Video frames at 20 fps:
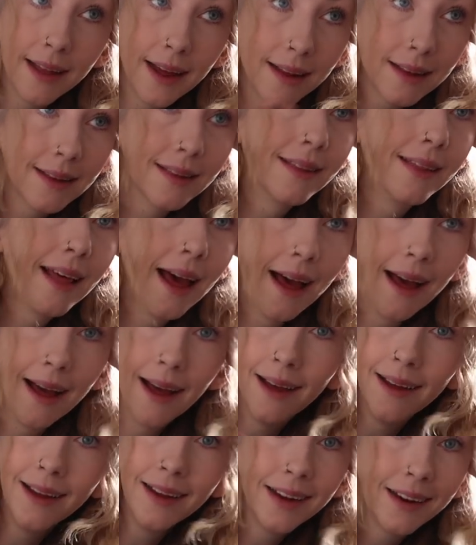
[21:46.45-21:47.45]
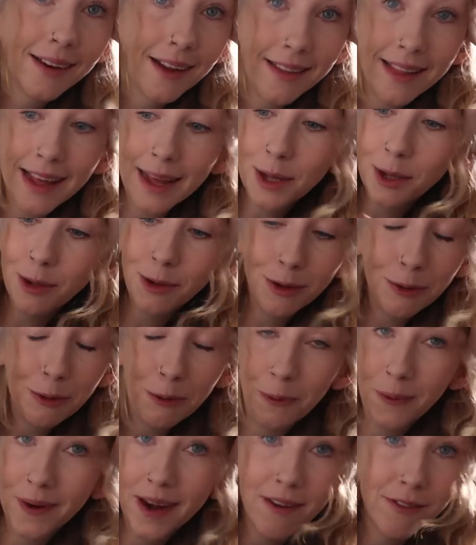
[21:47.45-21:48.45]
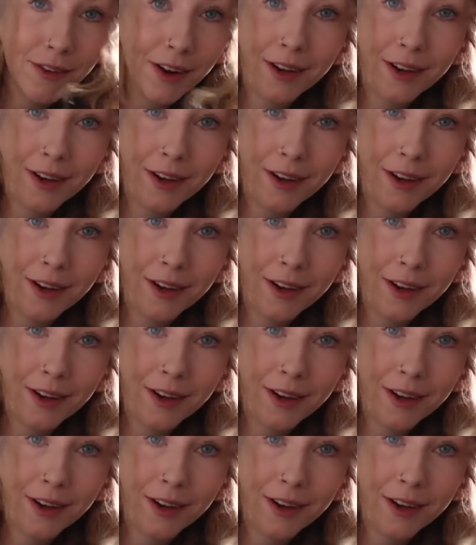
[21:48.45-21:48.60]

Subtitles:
That's their, like, they can whatever.